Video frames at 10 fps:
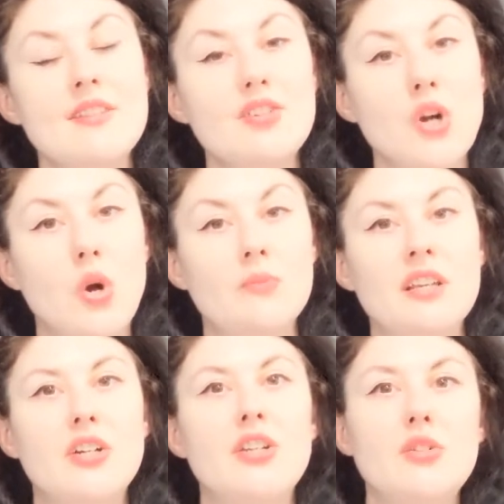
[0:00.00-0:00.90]
in your home
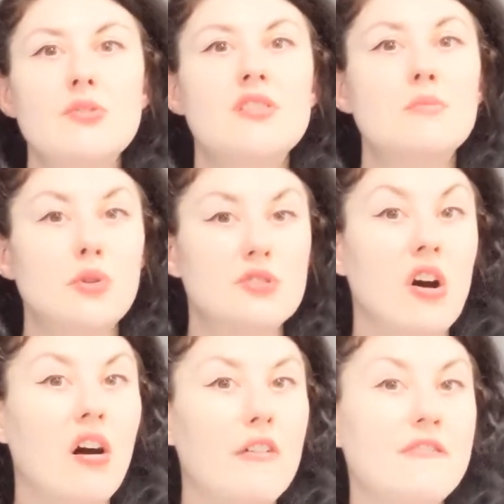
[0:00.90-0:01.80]
that are used the most
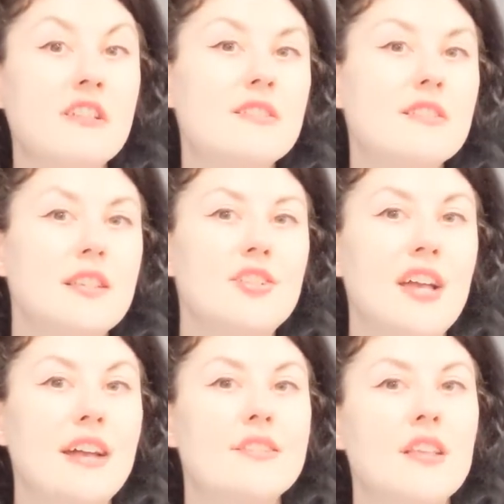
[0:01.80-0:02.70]
often, such
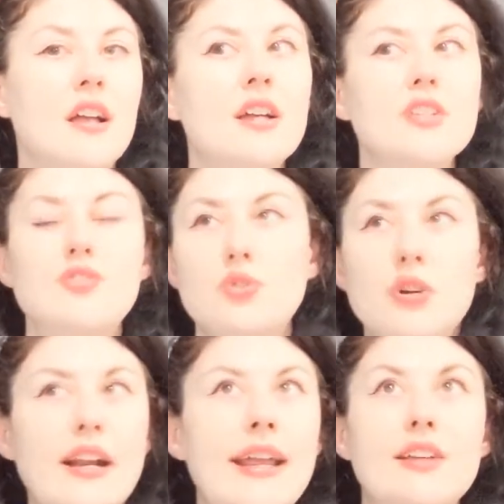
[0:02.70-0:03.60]
as
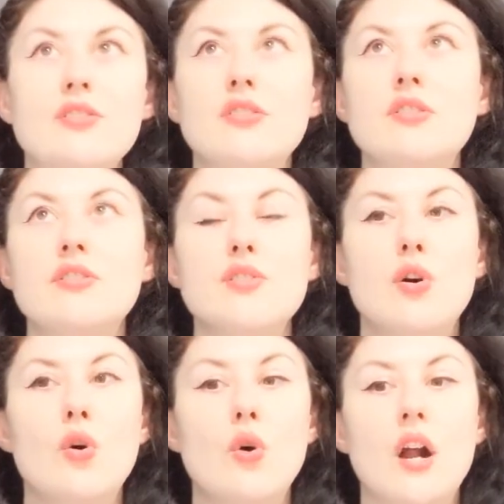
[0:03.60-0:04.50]
door handles
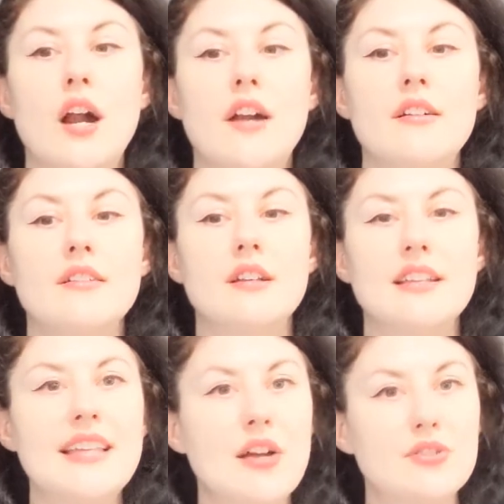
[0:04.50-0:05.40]
or
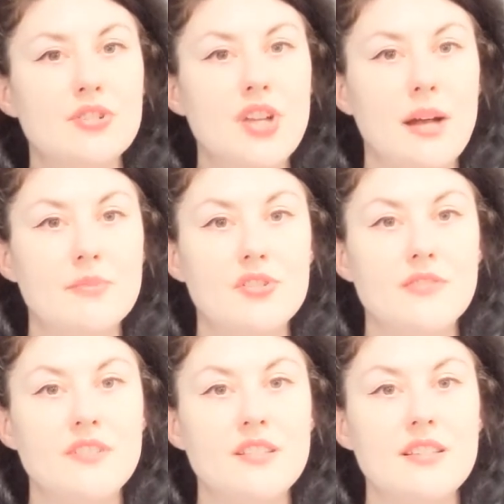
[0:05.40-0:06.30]
countertop
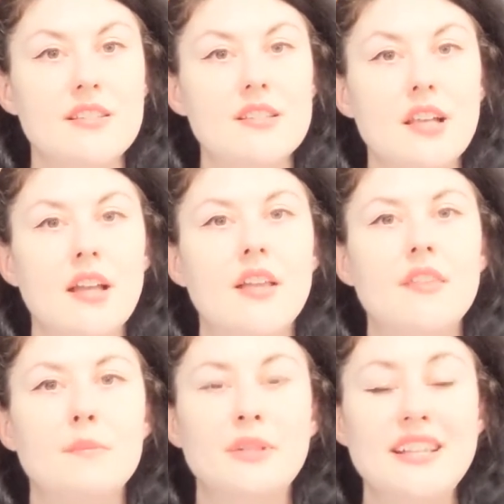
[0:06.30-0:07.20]
surfaces,
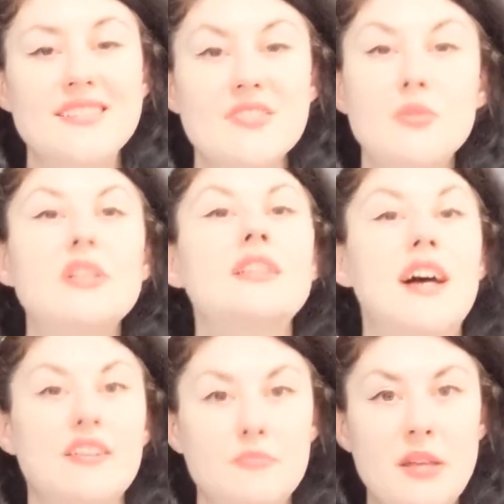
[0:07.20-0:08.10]
places where a
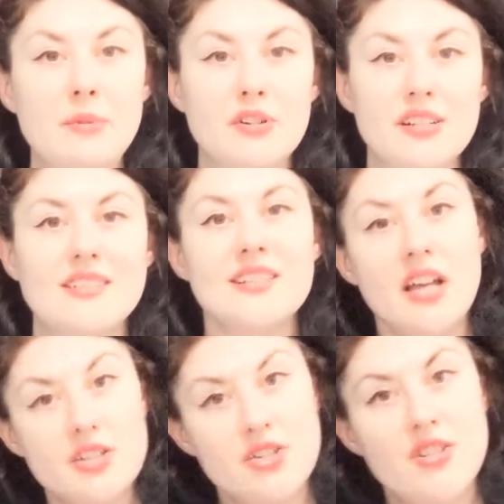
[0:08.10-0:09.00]
lot of people are going to
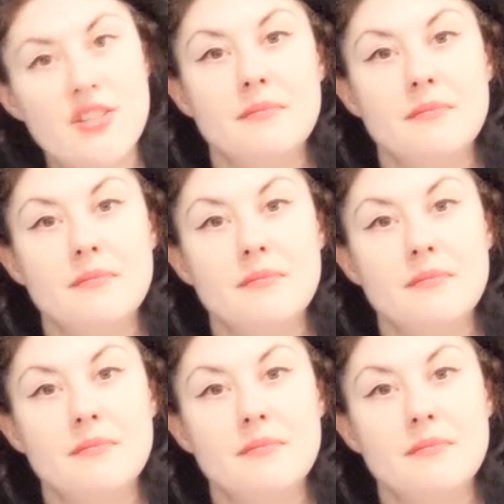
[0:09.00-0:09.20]
touch them,